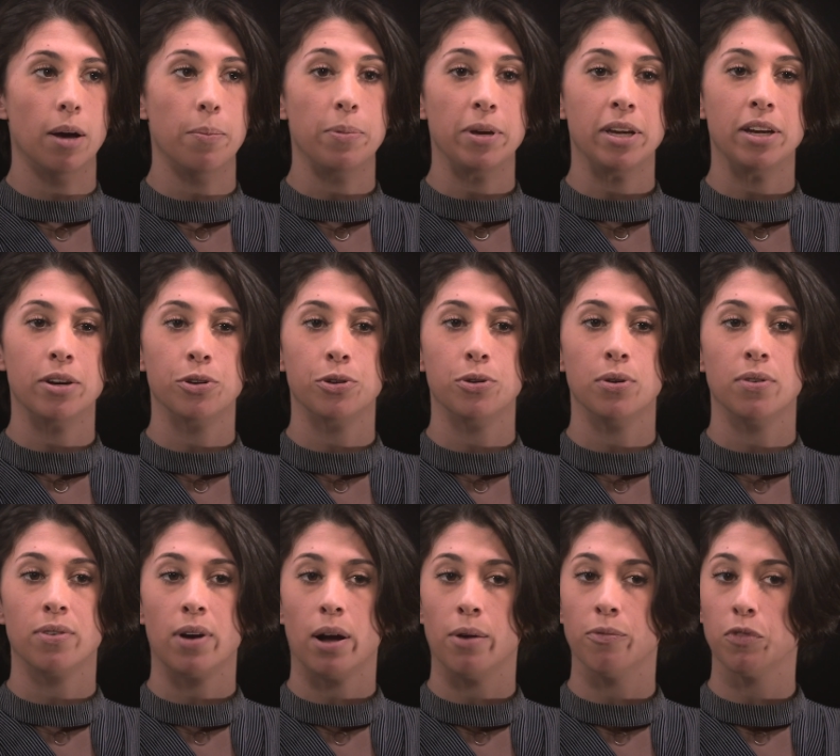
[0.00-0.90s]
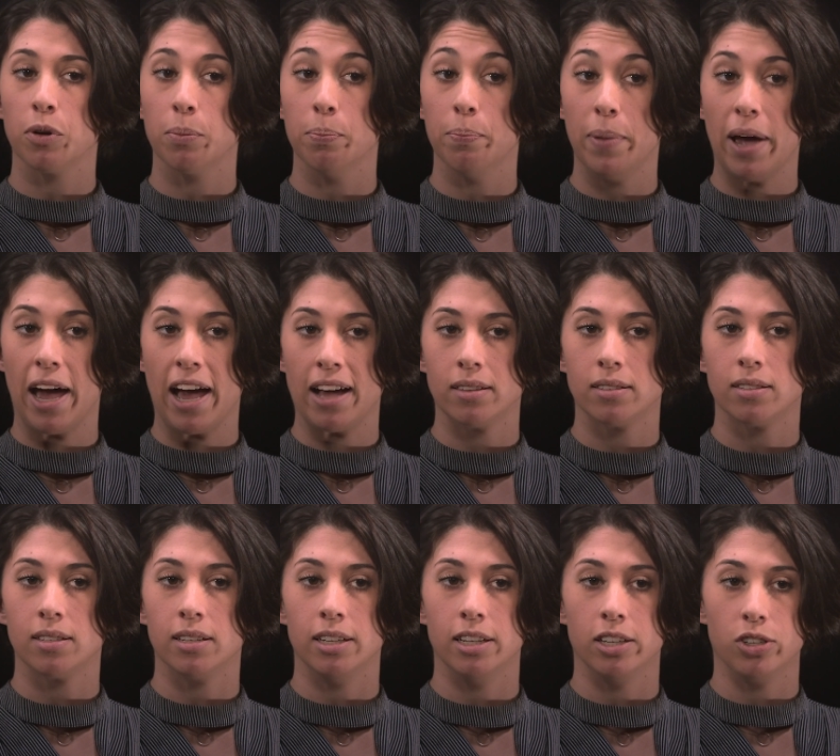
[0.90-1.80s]
appear to have come from
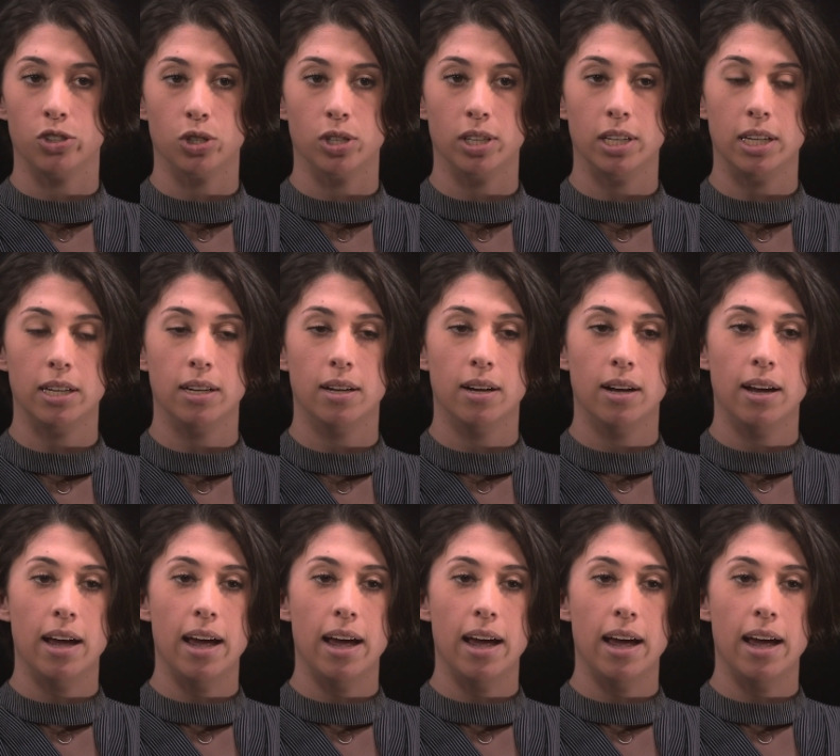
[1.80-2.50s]
bats initially